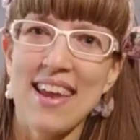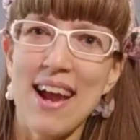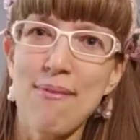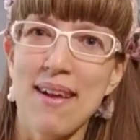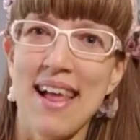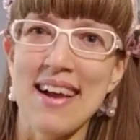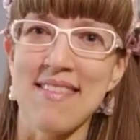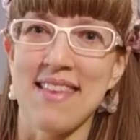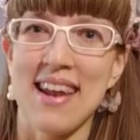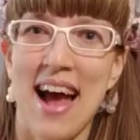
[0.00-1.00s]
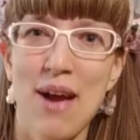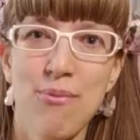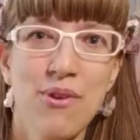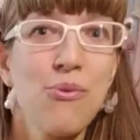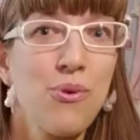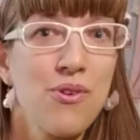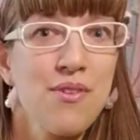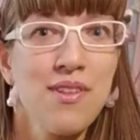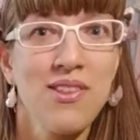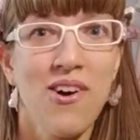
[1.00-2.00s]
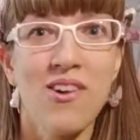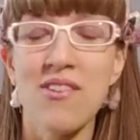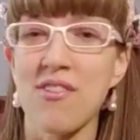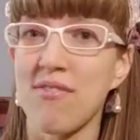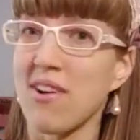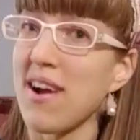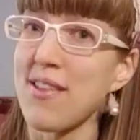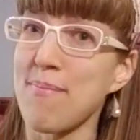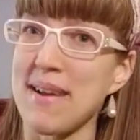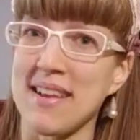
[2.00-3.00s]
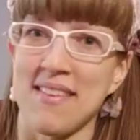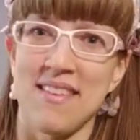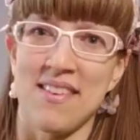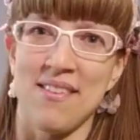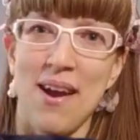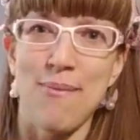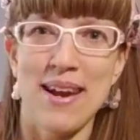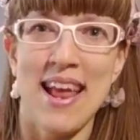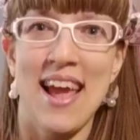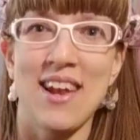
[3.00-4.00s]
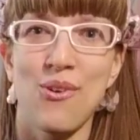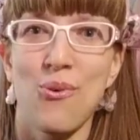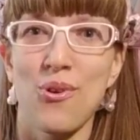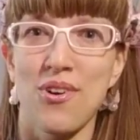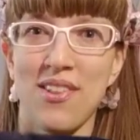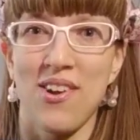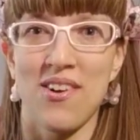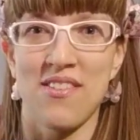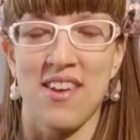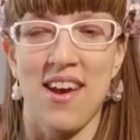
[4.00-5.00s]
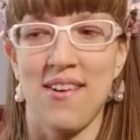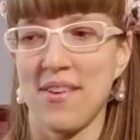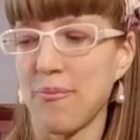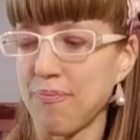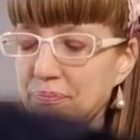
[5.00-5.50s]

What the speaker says: And I realized that I would order the large of their other pieces, so I went ahead and ordered a large coat.